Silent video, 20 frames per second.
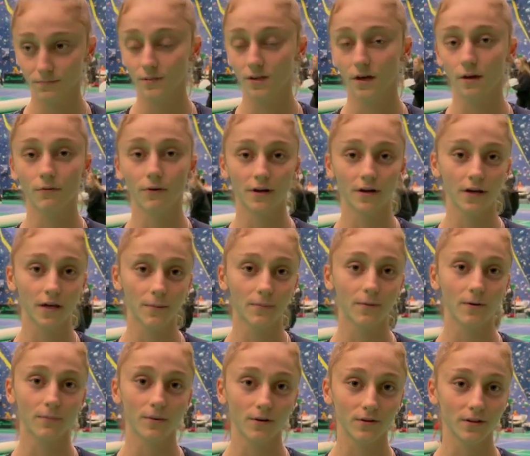We were
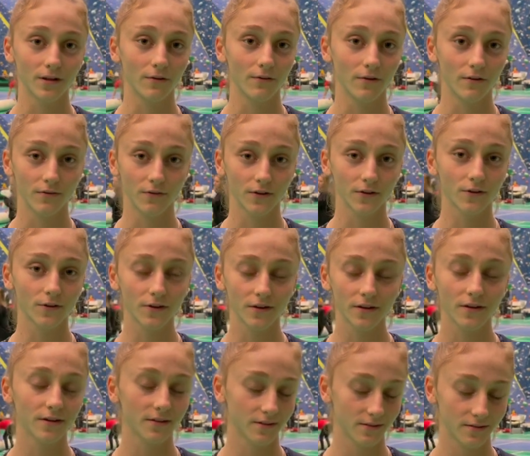happy about our
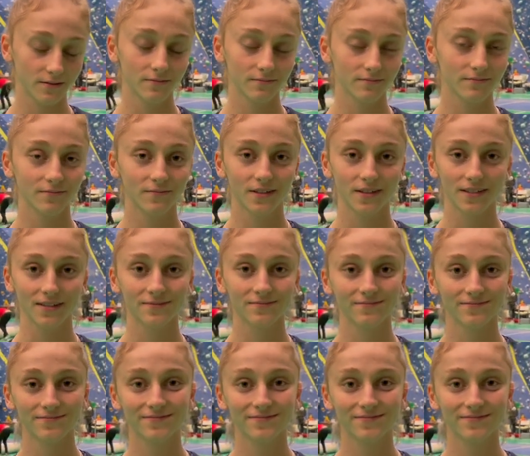victory. Yes.